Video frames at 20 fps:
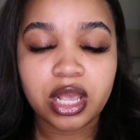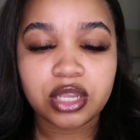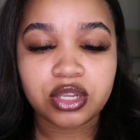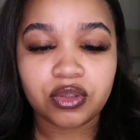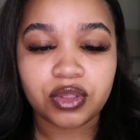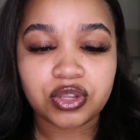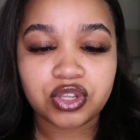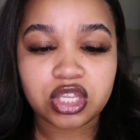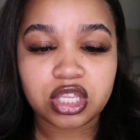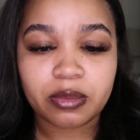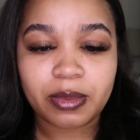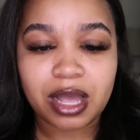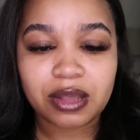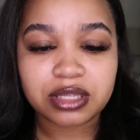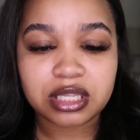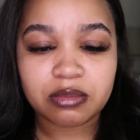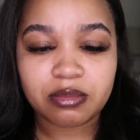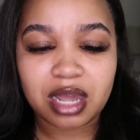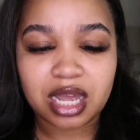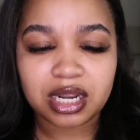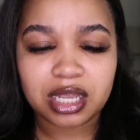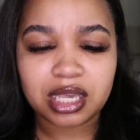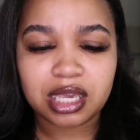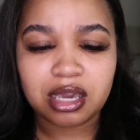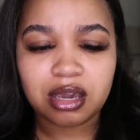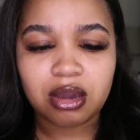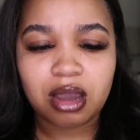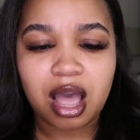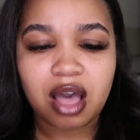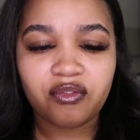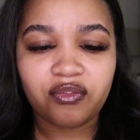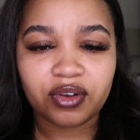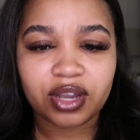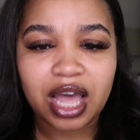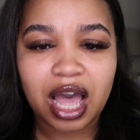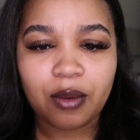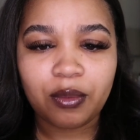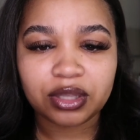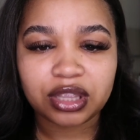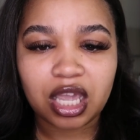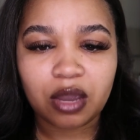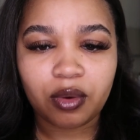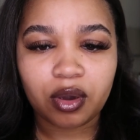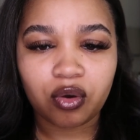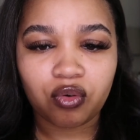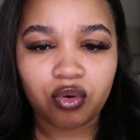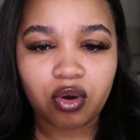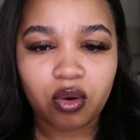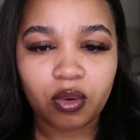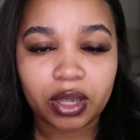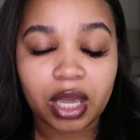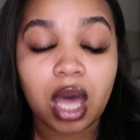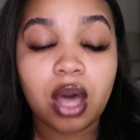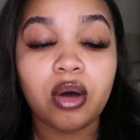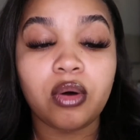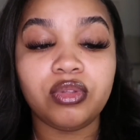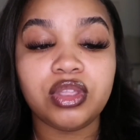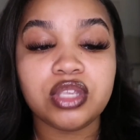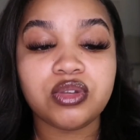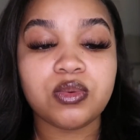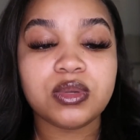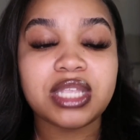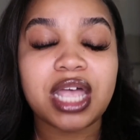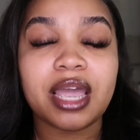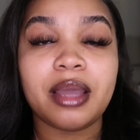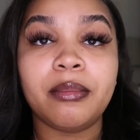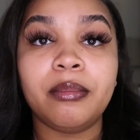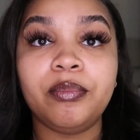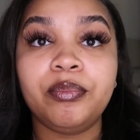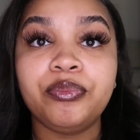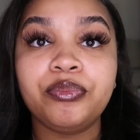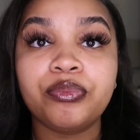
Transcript: so this was about somebody here i forgot what they were growing oh this was like